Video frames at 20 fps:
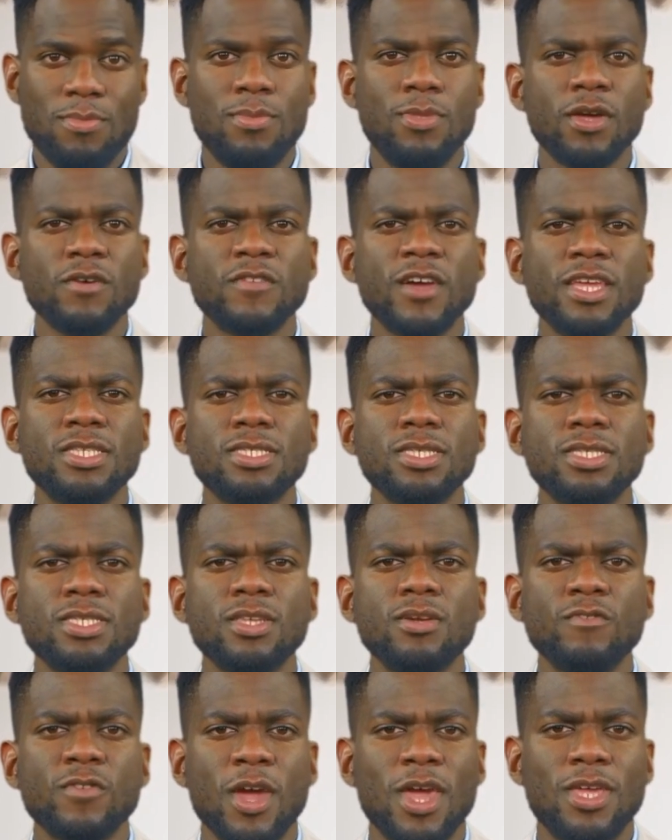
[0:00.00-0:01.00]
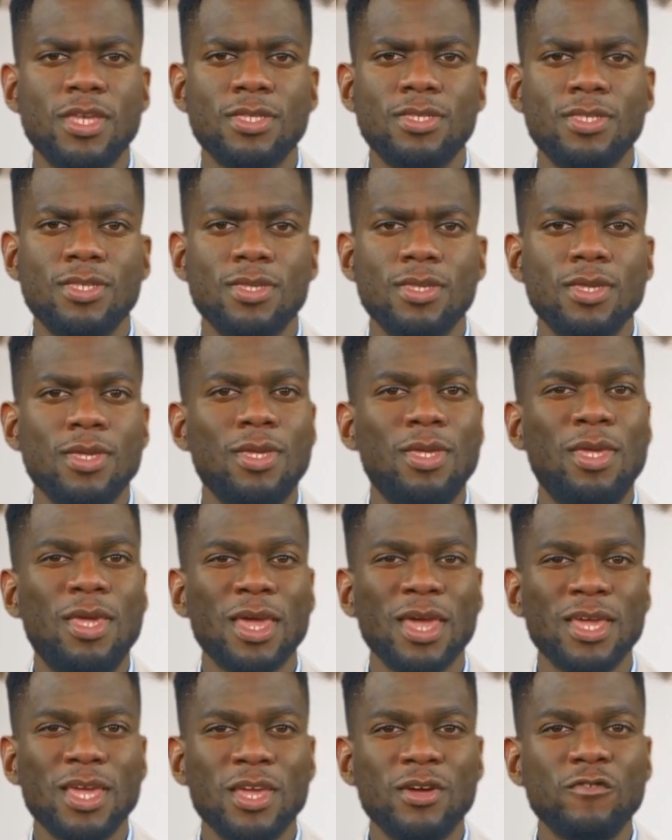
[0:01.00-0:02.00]
Investors in Riot
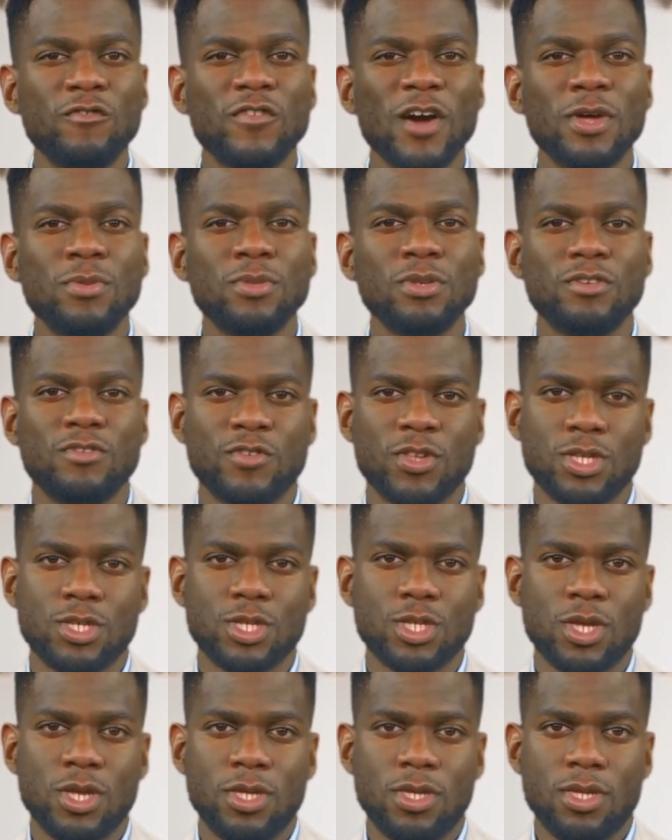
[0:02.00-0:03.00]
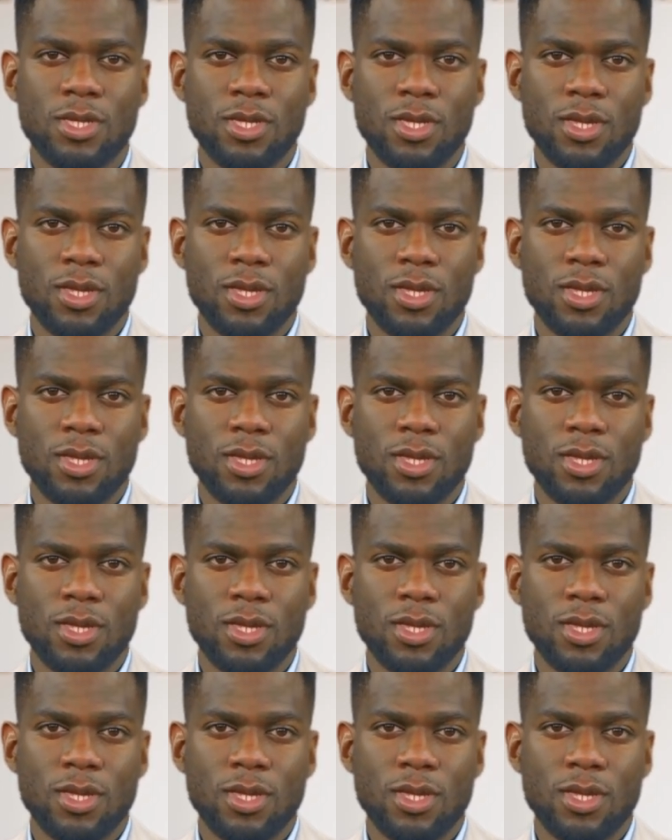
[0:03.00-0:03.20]
include Founders Future,